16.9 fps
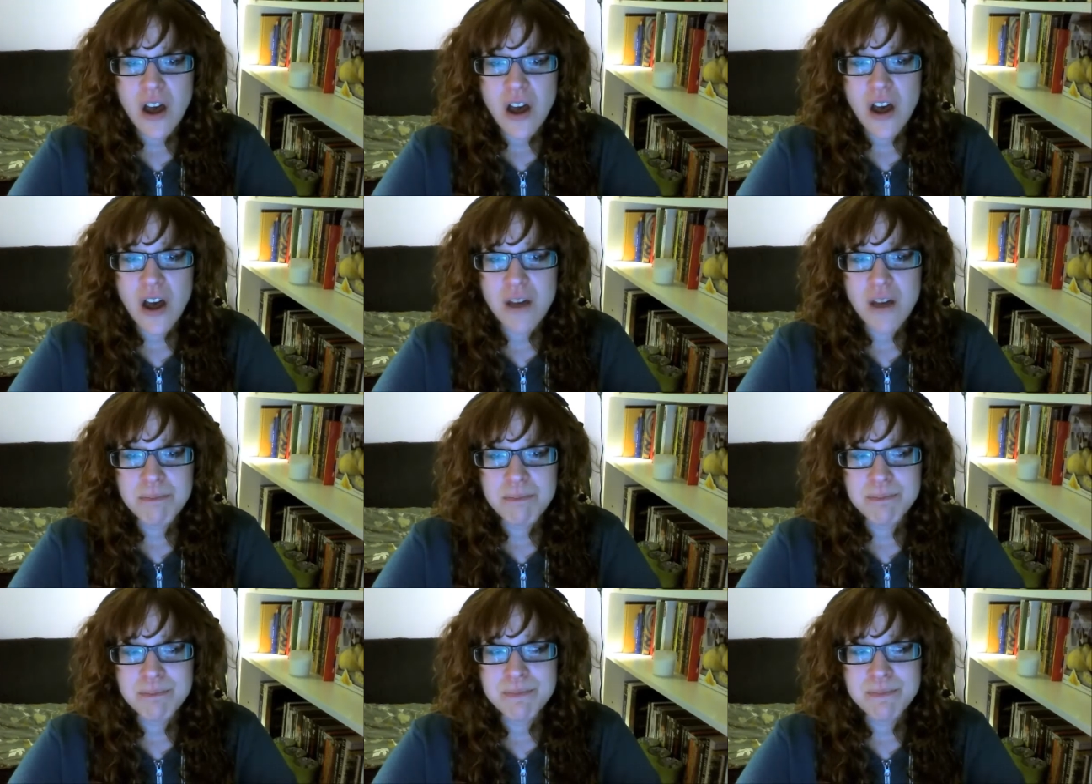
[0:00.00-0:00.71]

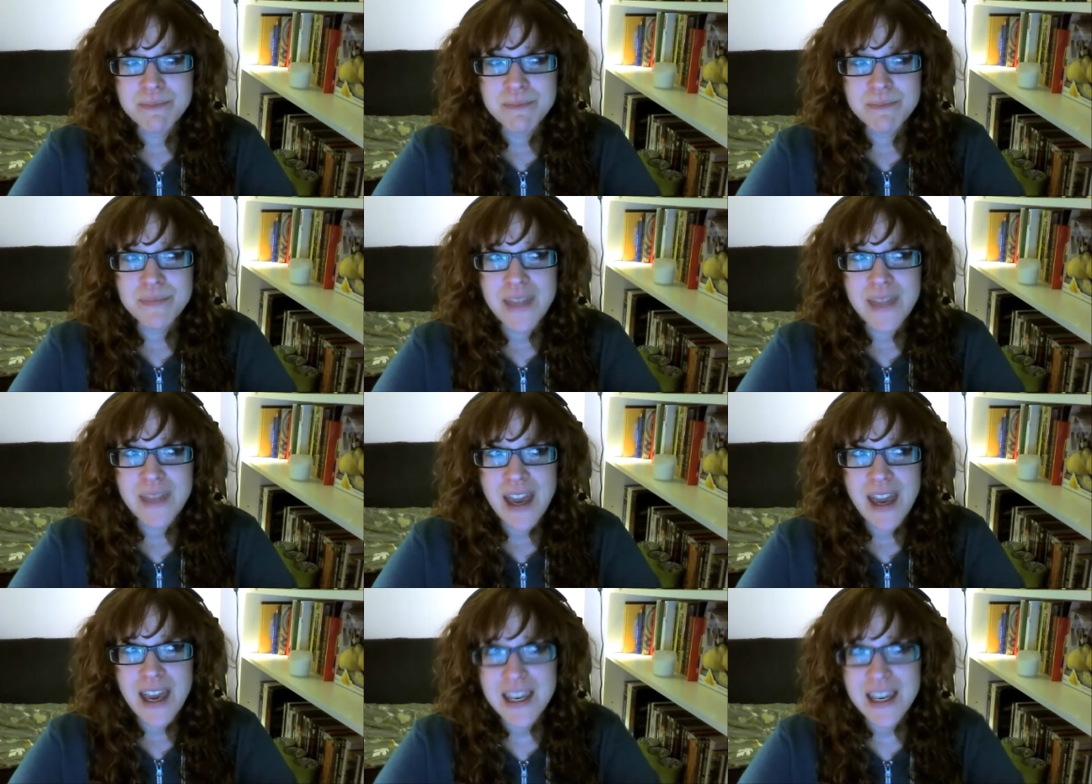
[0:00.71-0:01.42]
Um,
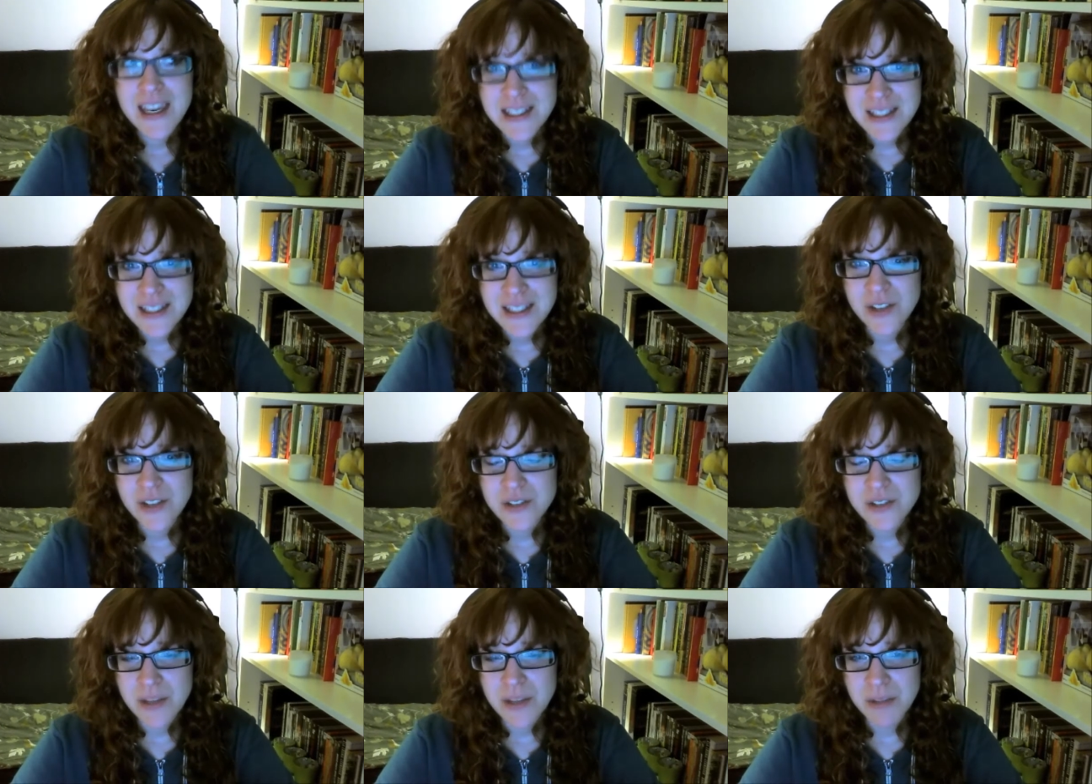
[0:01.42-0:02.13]
hating
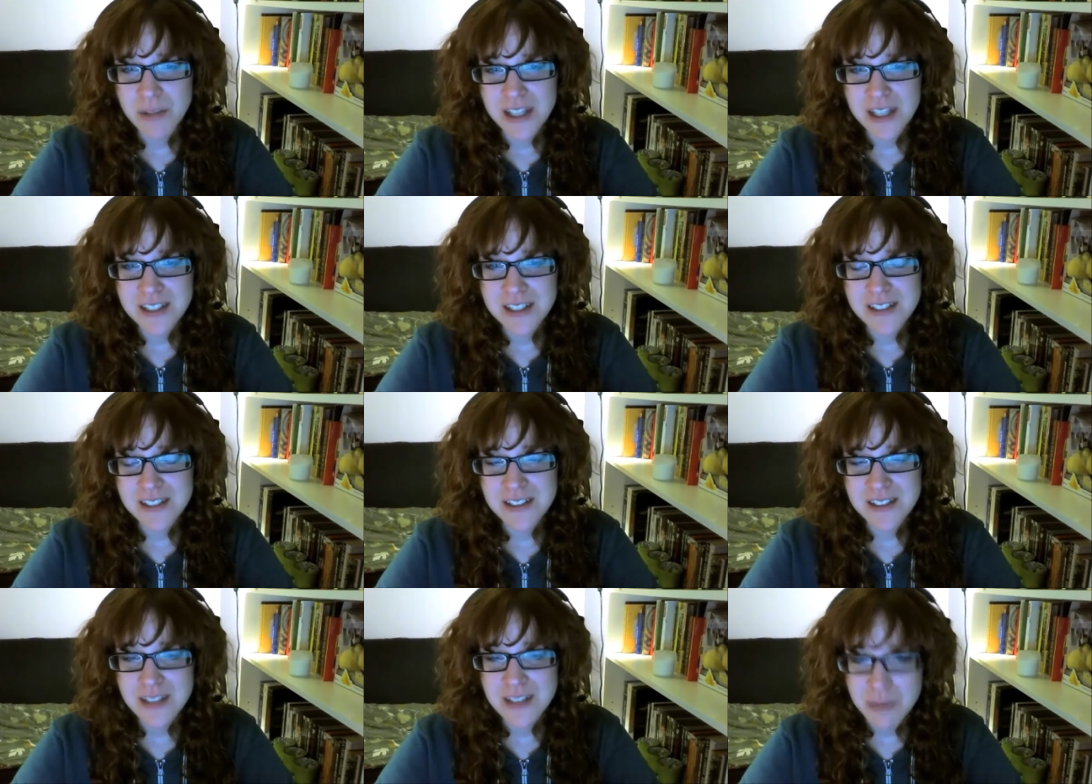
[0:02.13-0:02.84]
on someone like
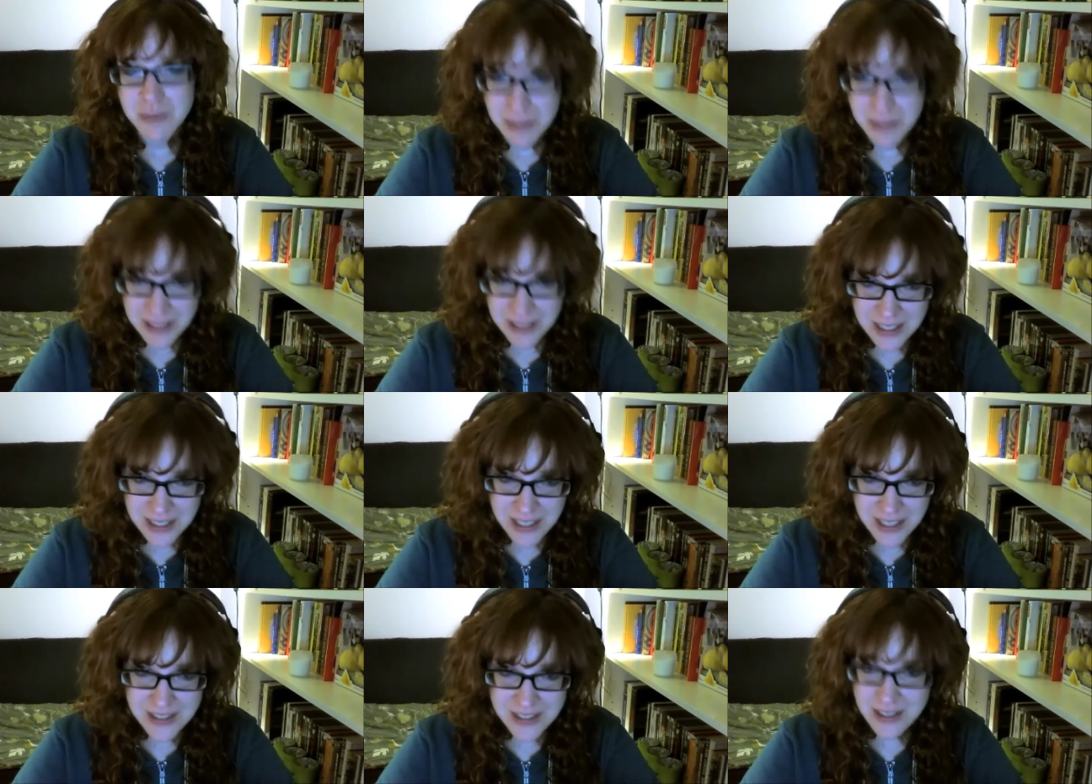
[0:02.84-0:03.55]
this is
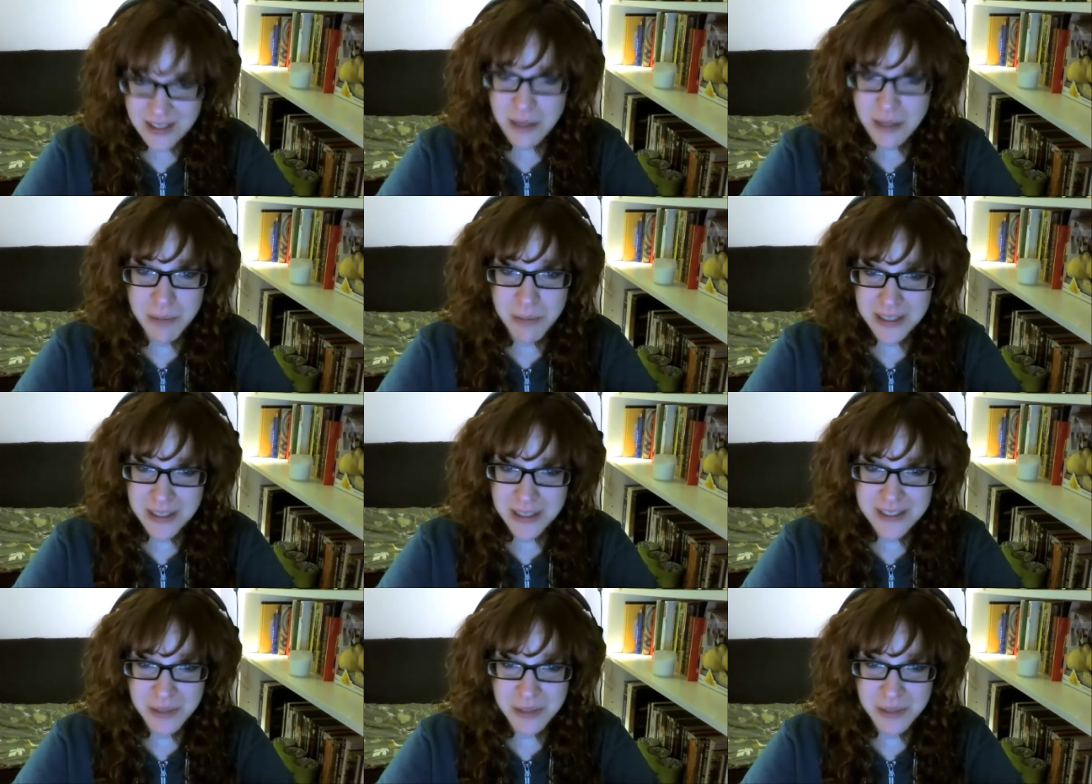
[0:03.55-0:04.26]
complete. It's a
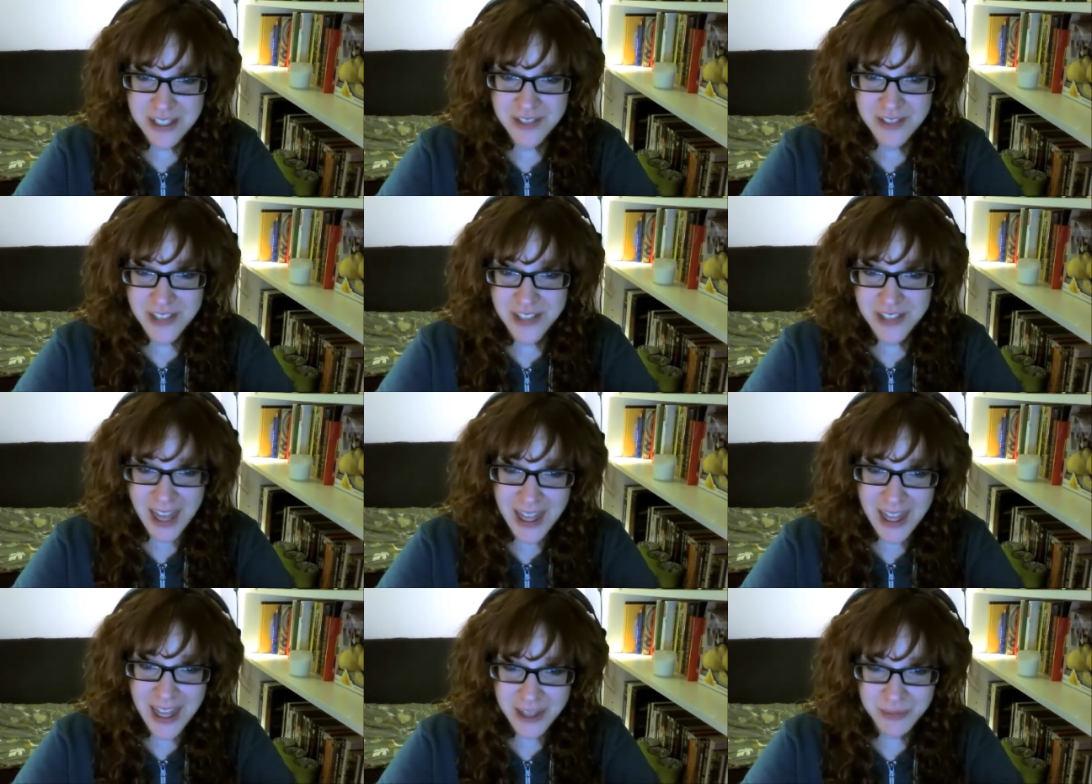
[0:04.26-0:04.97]
complete waste of
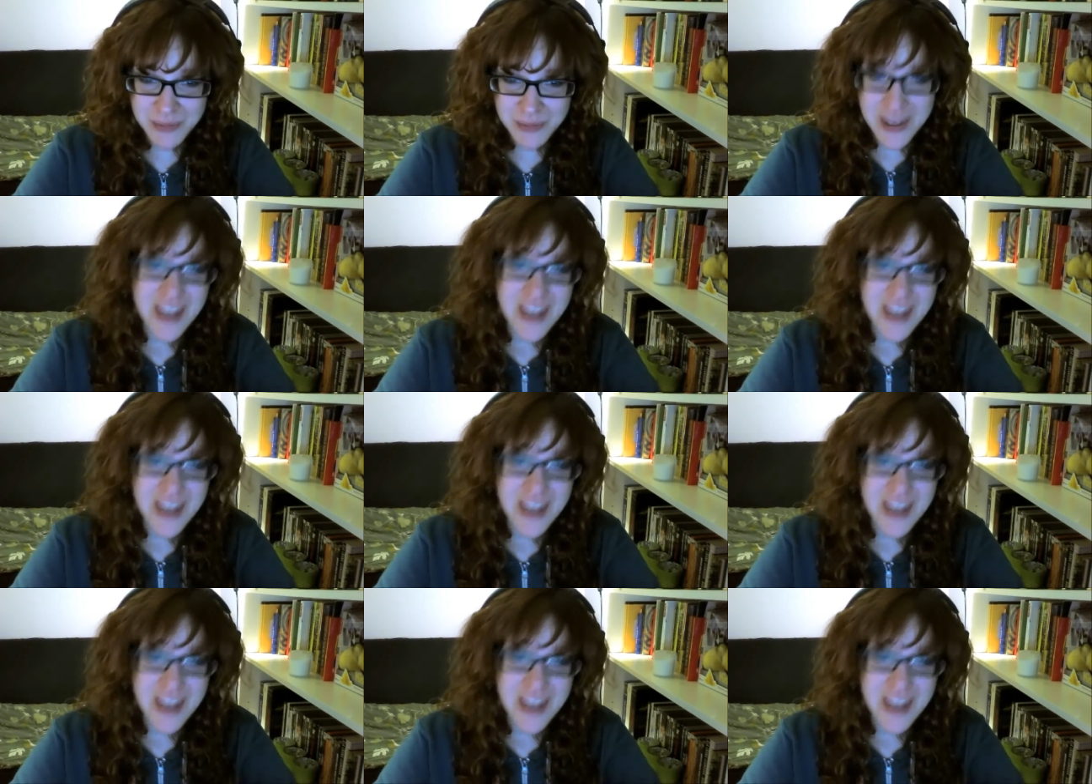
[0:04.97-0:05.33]
time.